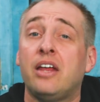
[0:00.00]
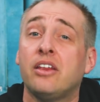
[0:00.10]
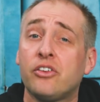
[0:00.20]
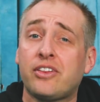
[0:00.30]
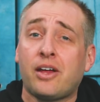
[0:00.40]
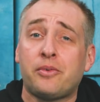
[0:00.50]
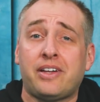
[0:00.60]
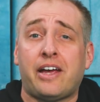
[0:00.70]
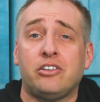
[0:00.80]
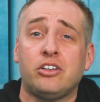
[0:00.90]
The other thing that would
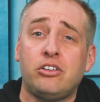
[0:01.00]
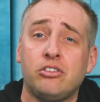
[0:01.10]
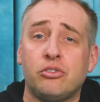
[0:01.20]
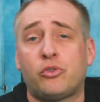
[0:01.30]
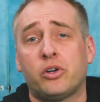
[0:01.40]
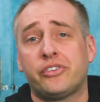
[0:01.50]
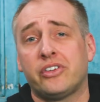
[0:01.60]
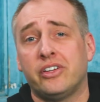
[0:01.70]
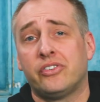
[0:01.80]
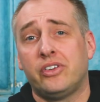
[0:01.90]
allow you to do, of course,
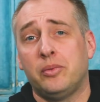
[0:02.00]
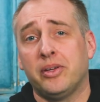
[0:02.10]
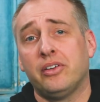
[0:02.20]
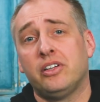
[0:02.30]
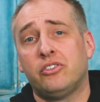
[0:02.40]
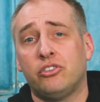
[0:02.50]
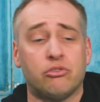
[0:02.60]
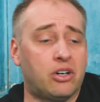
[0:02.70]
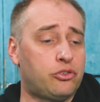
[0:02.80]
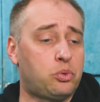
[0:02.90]
is the ability
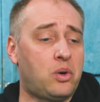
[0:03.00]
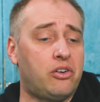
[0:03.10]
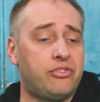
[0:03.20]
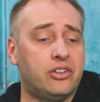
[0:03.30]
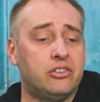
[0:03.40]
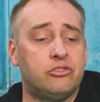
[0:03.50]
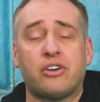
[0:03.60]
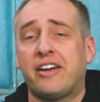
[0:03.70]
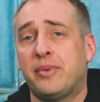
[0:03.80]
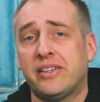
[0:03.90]
to run 12
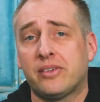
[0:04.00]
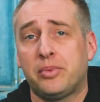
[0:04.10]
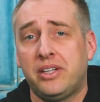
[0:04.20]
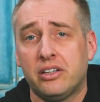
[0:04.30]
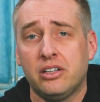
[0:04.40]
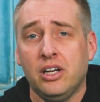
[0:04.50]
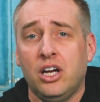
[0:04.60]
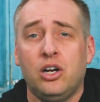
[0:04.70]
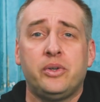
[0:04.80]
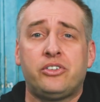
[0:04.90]
drive bays up here,
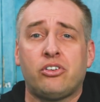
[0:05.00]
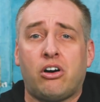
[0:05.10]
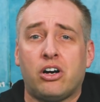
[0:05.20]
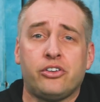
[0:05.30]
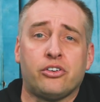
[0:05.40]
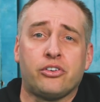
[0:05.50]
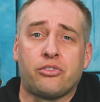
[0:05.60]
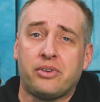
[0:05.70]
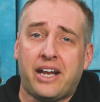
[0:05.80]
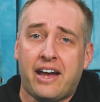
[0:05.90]
which are your
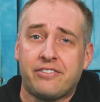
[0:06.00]
three and a